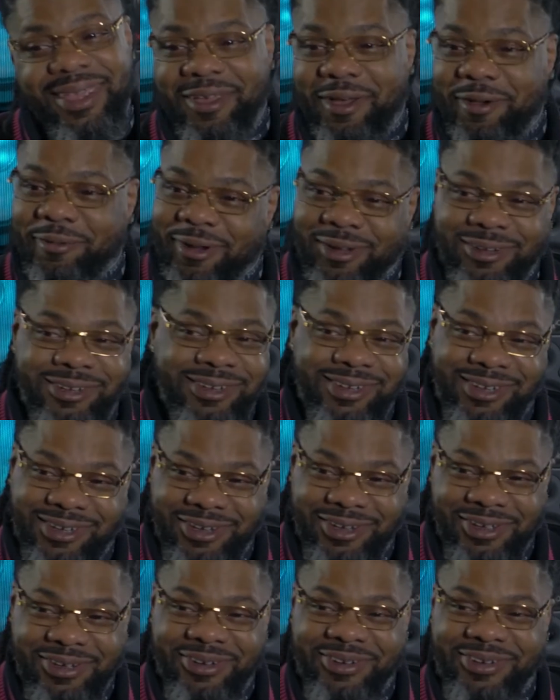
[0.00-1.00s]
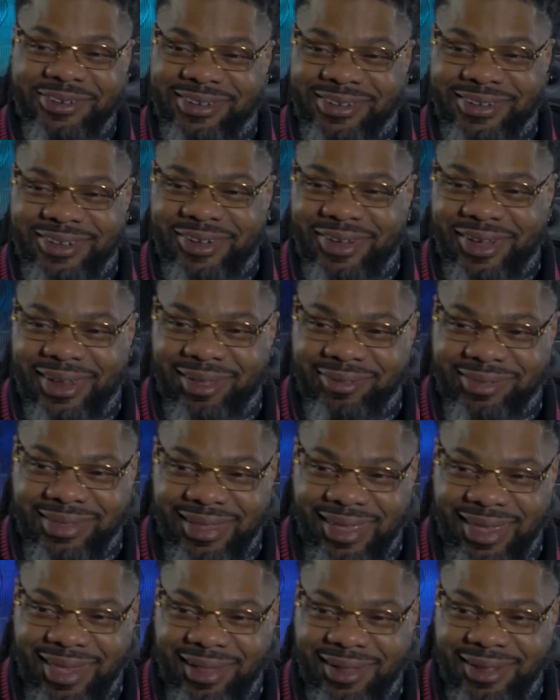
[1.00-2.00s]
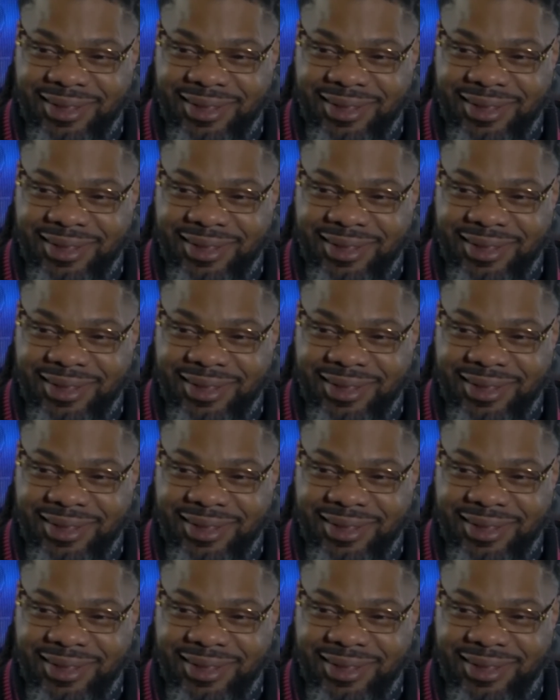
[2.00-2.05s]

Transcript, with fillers: gonna roast your shoes. Like you know you, what I'm like saying?